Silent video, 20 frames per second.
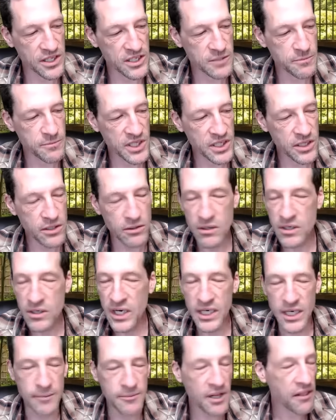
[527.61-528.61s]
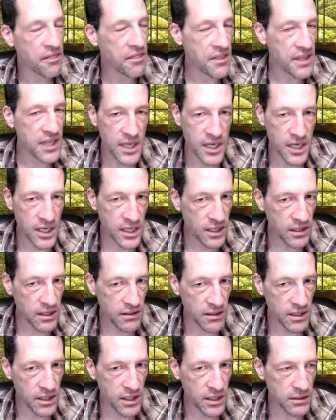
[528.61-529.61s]
this particular night i'm not thinking
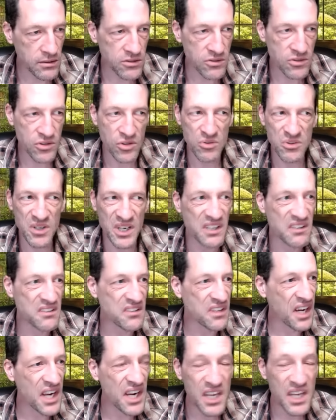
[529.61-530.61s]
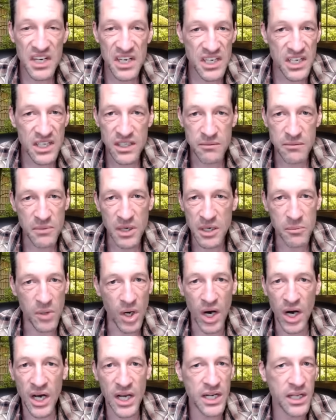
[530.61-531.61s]
anything there's no anxiety in my
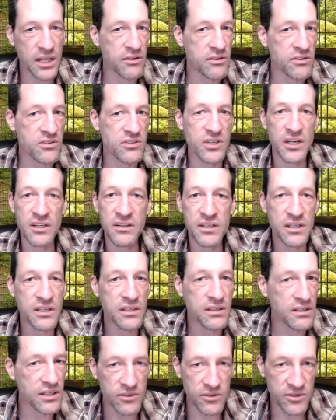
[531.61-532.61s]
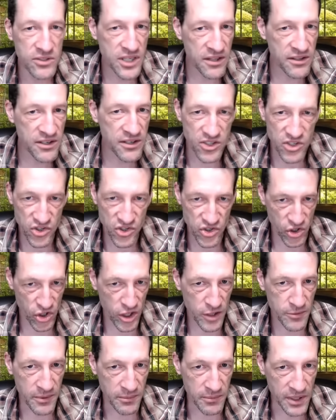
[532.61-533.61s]
body there's nothing you know nothing
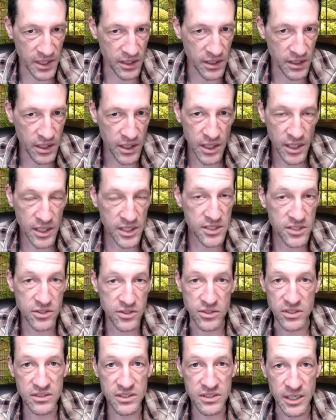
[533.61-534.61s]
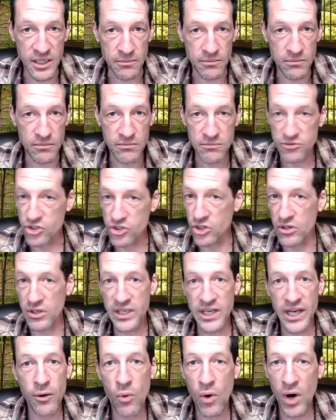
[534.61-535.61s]
disturbing me I just couldn't sleep.
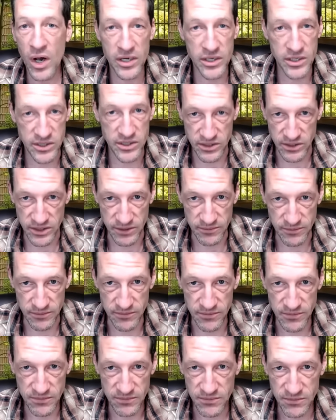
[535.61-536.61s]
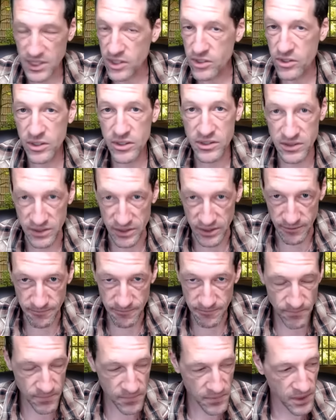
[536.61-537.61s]
Surely I wanted to sleep, but I couldn't sleep.
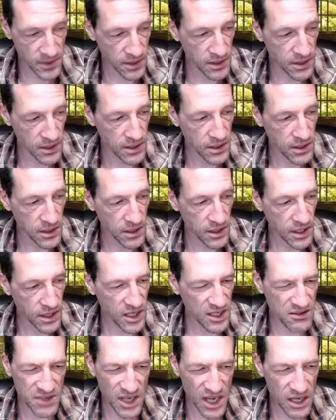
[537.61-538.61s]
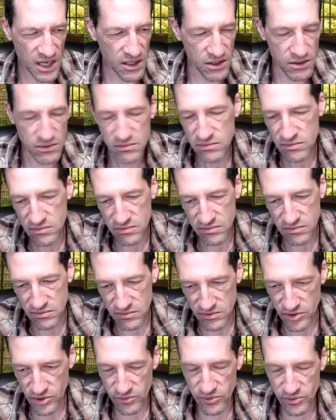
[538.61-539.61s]
And I don't know,
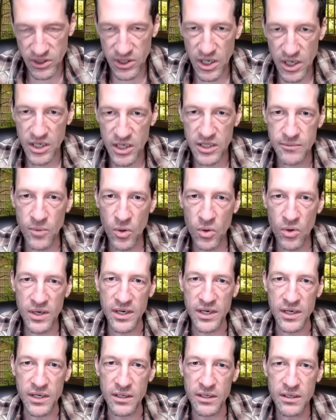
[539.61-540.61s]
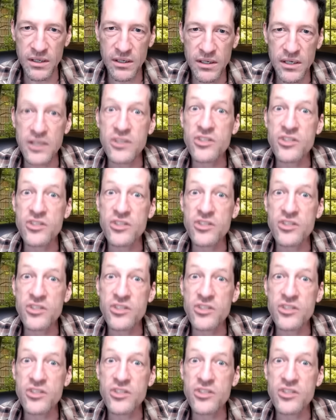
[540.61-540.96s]
two, three o'clock in the morning, it